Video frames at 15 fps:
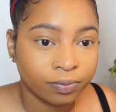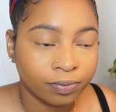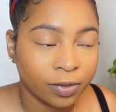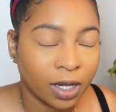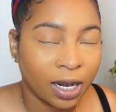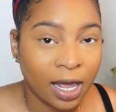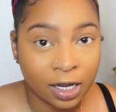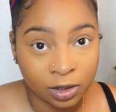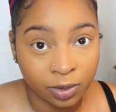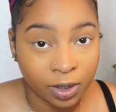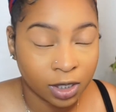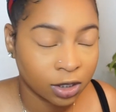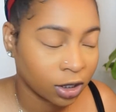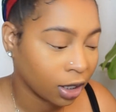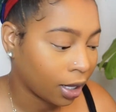the last
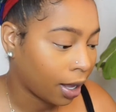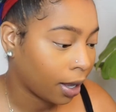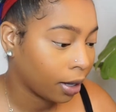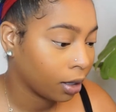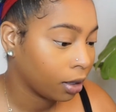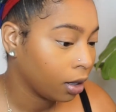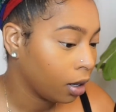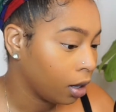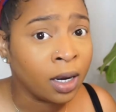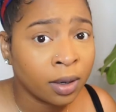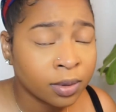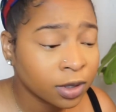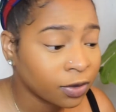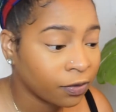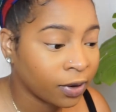week of July. And
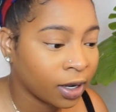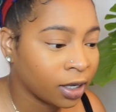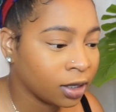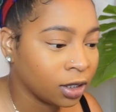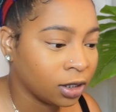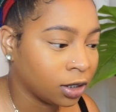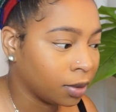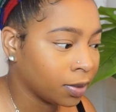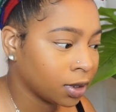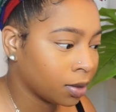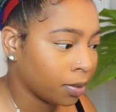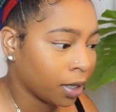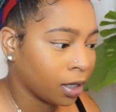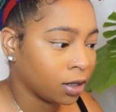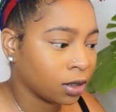it was fun. The gym is
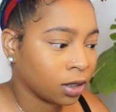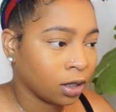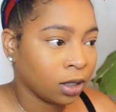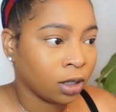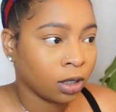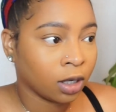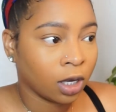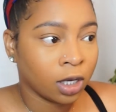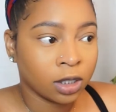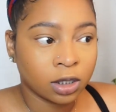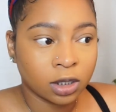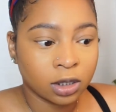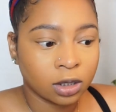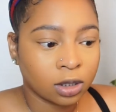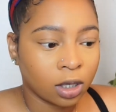amazing. It
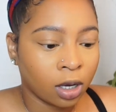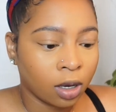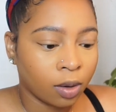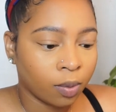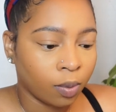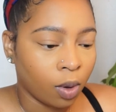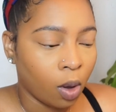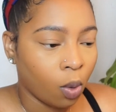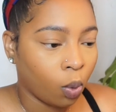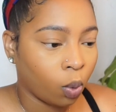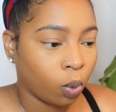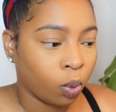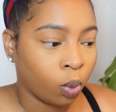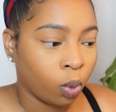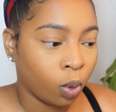just
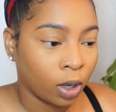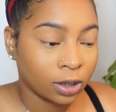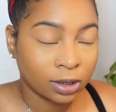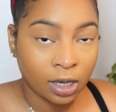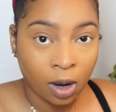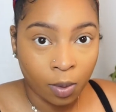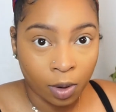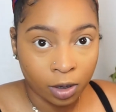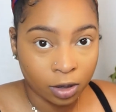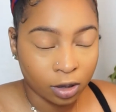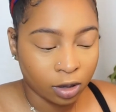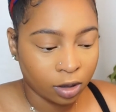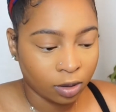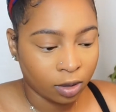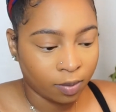was not
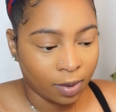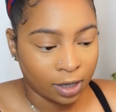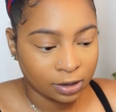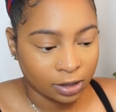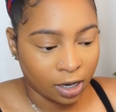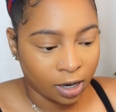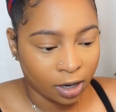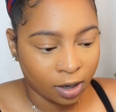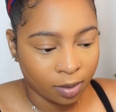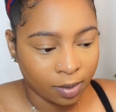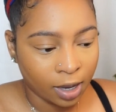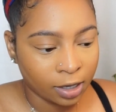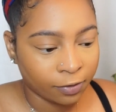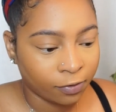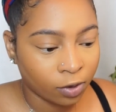worth my time
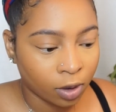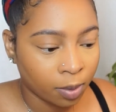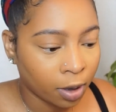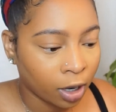for a